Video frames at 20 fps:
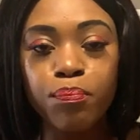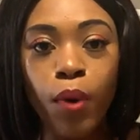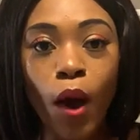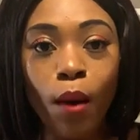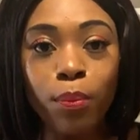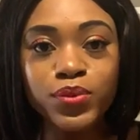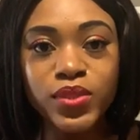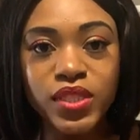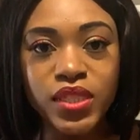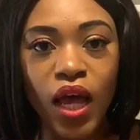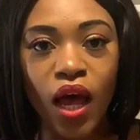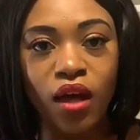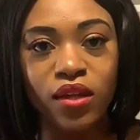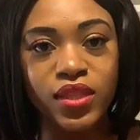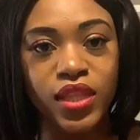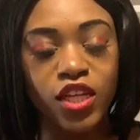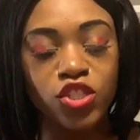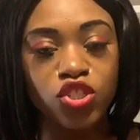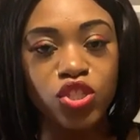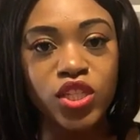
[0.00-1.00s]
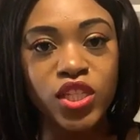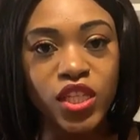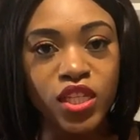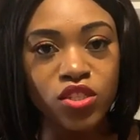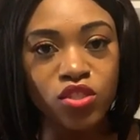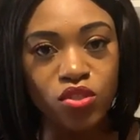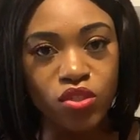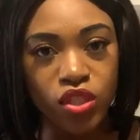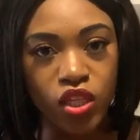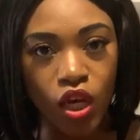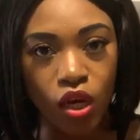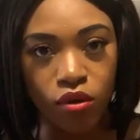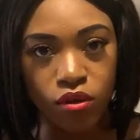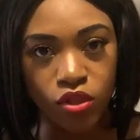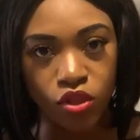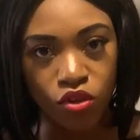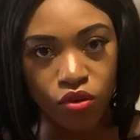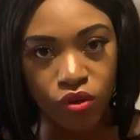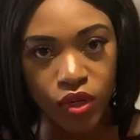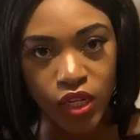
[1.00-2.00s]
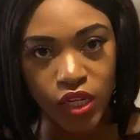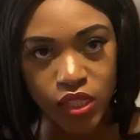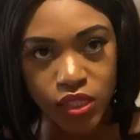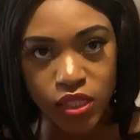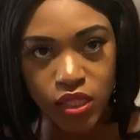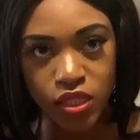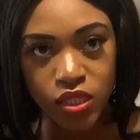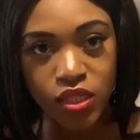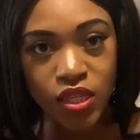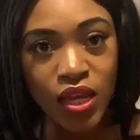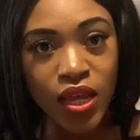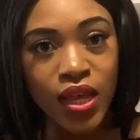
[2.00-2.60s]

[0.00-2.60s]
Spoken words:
pop sound that you need to hear when you release it,